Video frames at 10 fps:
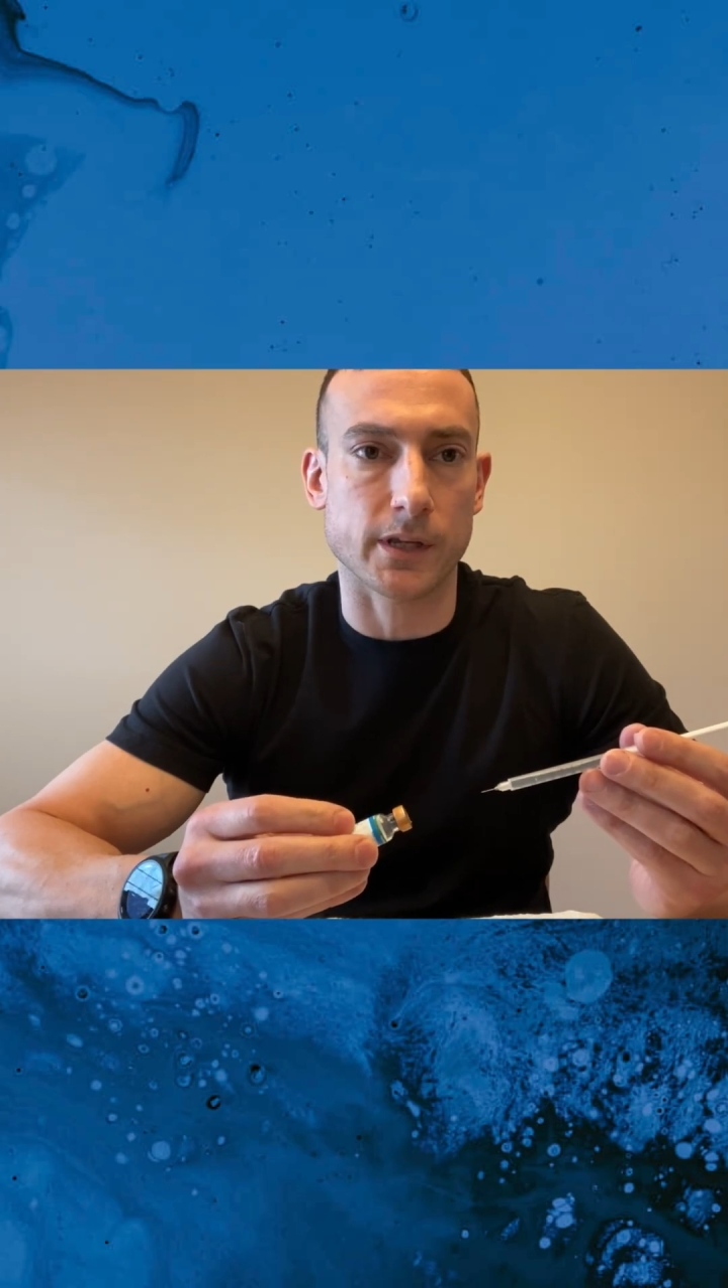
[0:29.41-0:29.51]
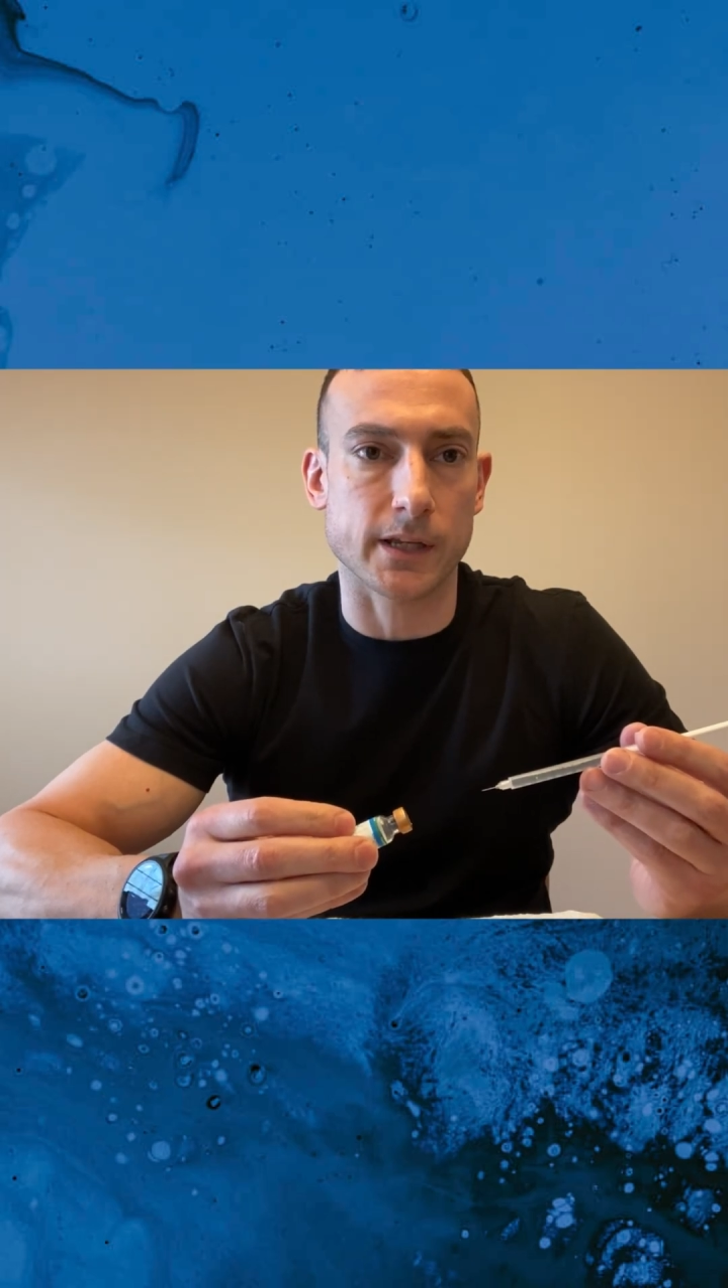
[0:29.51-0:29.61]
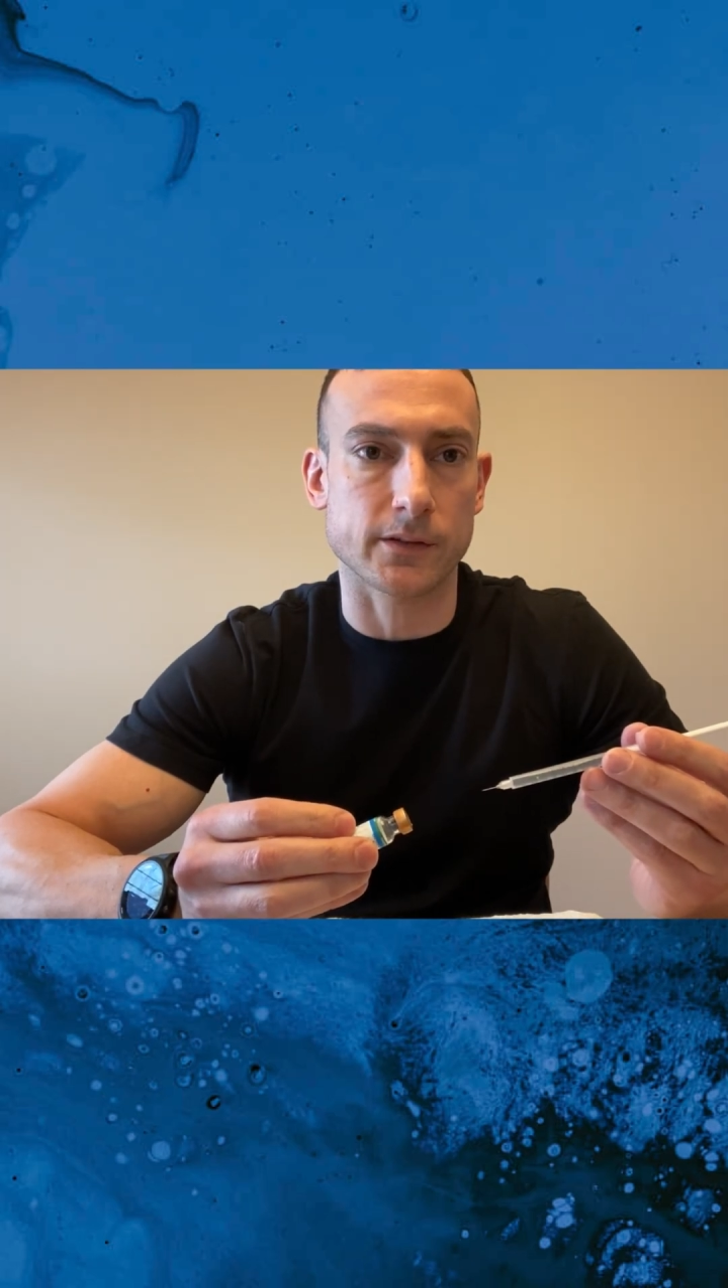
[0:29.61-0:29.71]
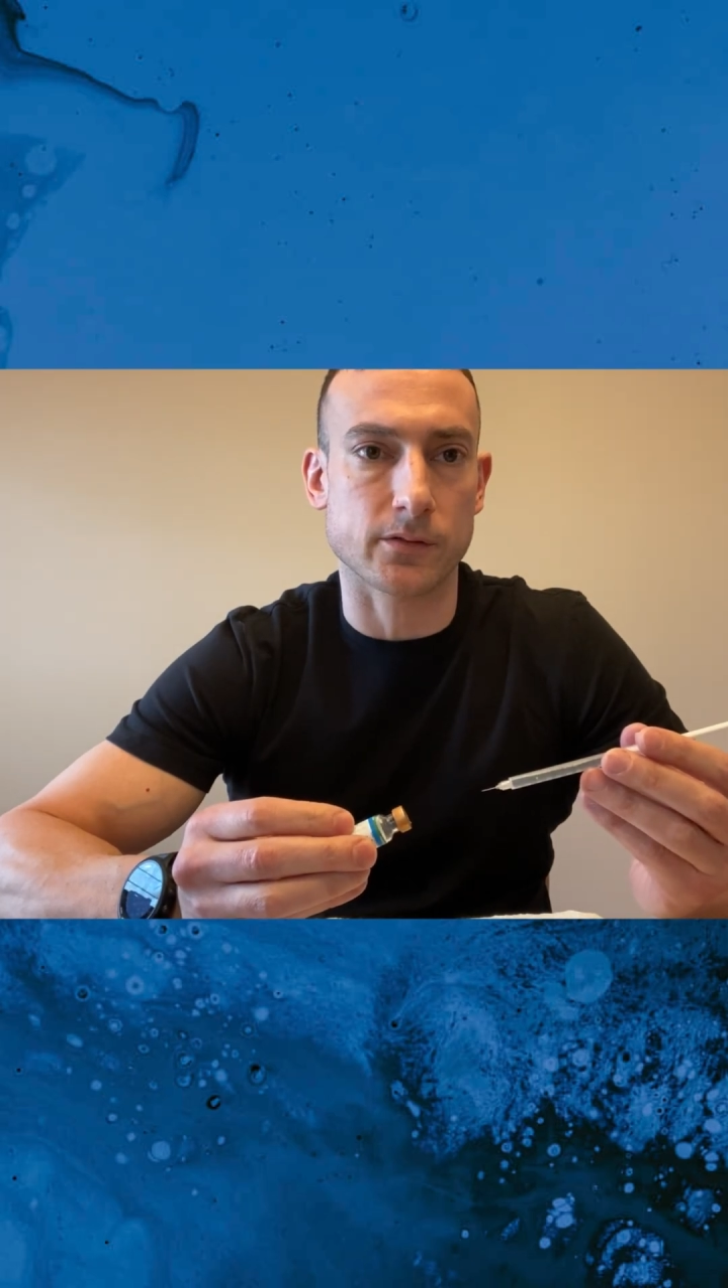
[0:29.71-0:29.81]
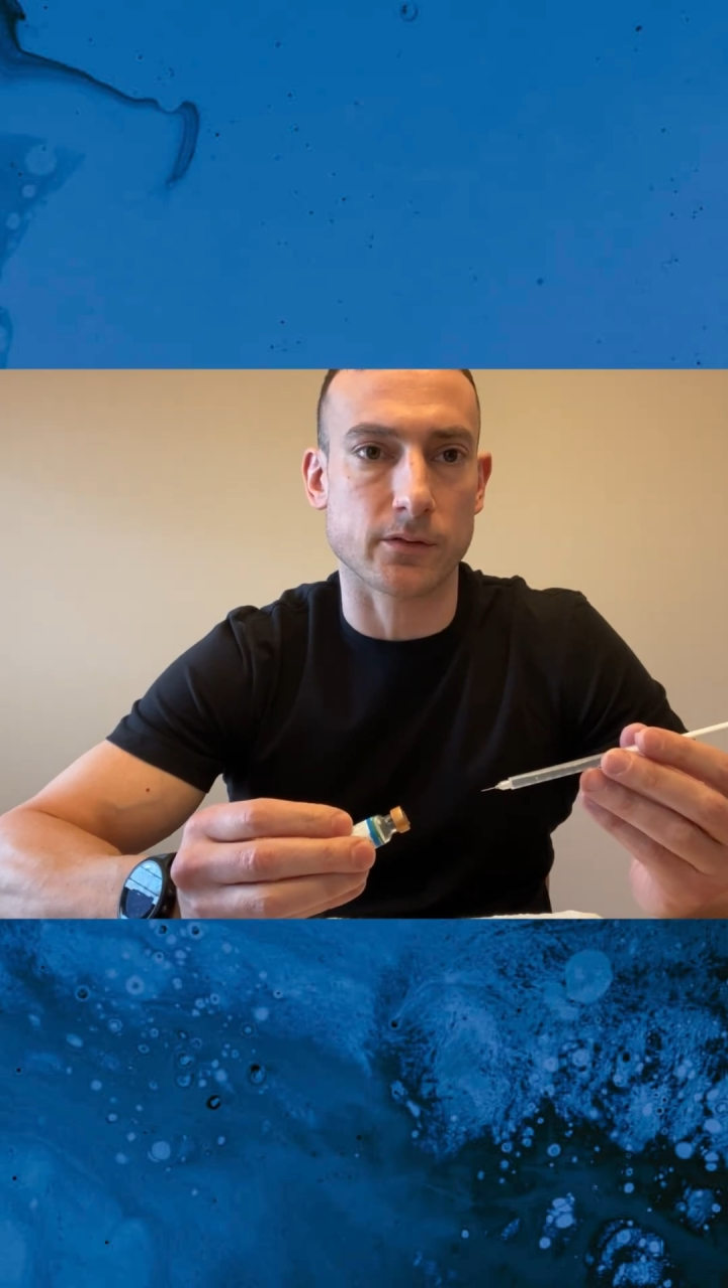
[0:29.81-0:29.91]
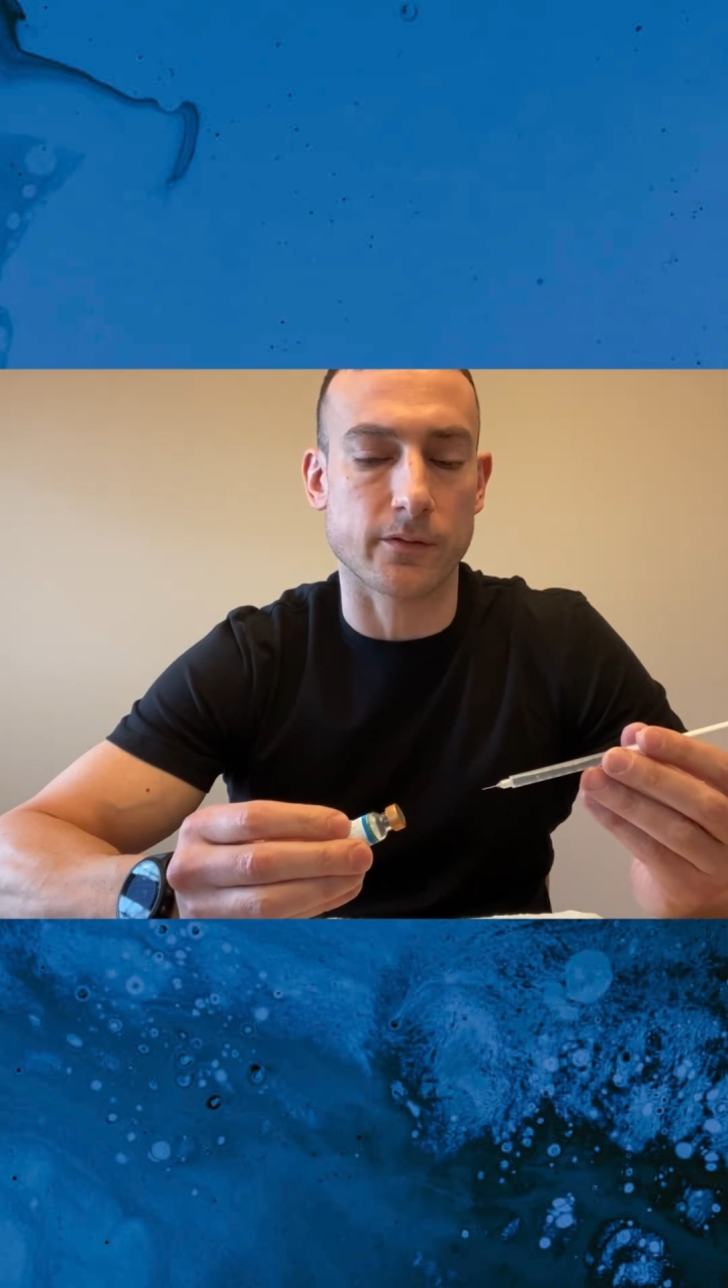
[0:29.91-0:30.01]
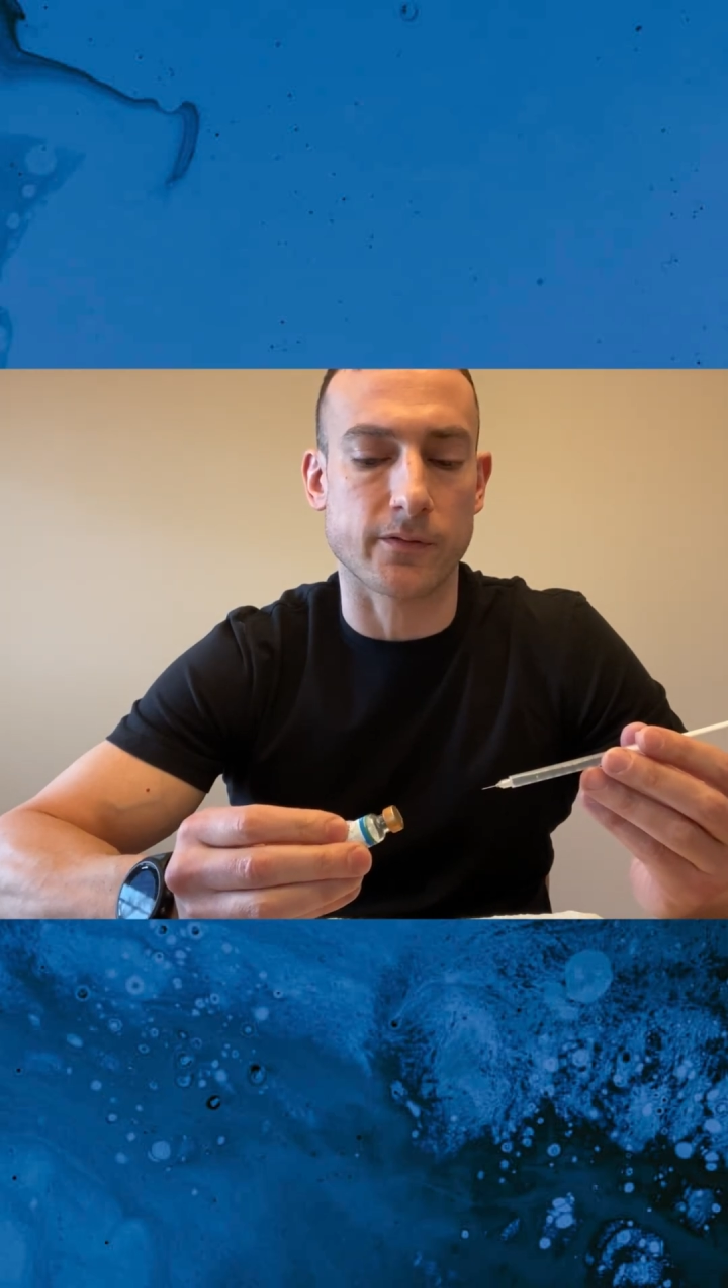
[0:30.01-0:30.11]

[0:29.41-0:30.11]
into the